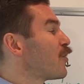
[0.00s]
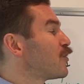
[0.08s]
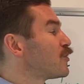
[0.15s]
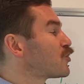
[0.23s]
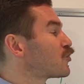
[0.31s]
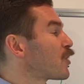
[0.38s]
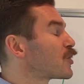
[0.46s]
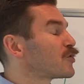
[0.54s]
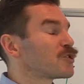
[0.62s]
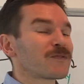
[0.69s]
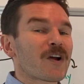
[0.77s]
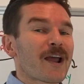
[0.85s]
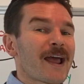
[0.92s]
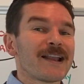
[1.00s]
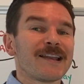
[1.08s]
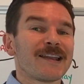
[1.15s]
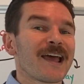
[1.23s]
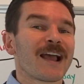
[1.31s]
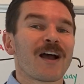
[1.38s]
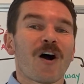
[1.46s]
the structures of our head and
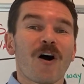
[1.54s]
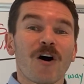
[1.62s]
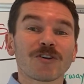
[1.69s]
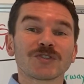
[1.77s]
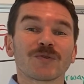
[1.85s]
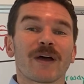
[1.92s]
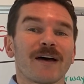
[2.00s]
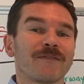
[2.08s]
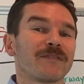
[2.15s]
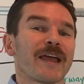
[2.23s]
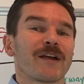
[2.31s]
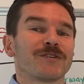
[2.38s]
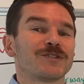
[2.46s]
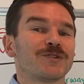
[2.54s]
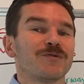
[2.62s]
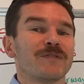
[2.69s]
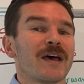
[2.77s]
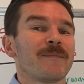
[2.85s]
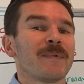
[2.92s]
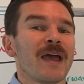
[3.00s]
neck also have layers to
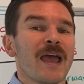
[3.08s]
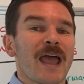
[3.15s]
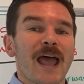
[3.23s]
them,